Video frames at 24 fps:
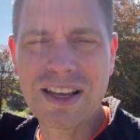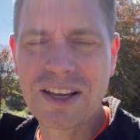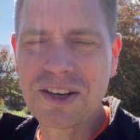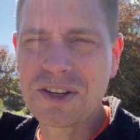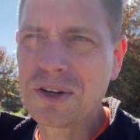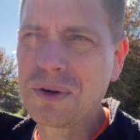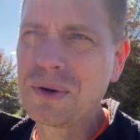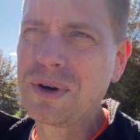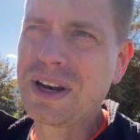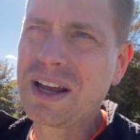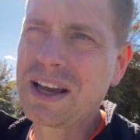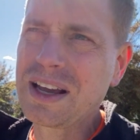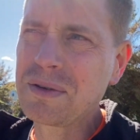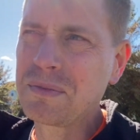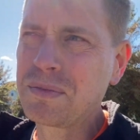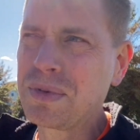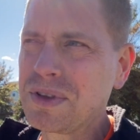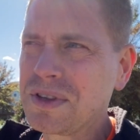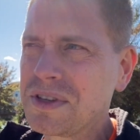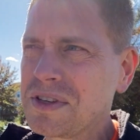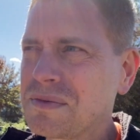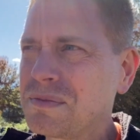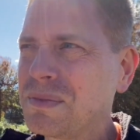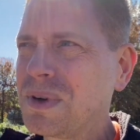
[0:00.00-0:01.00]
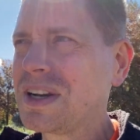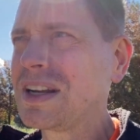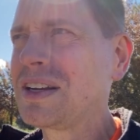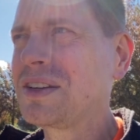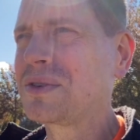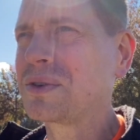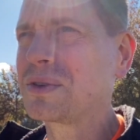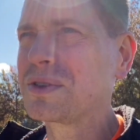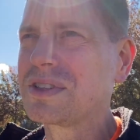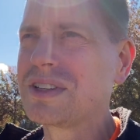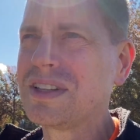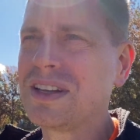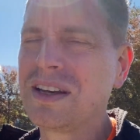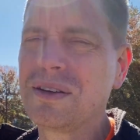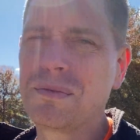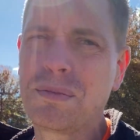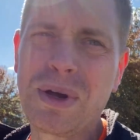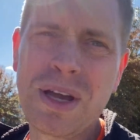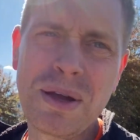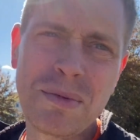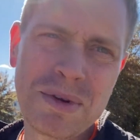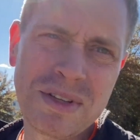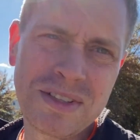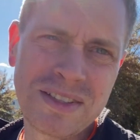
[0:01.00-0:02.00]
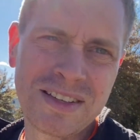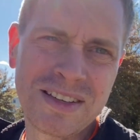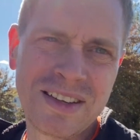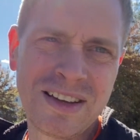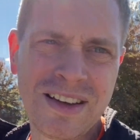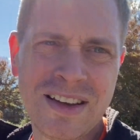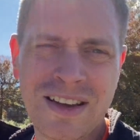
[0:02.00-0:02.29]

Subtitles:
you know what, I can put this money towards the down payment.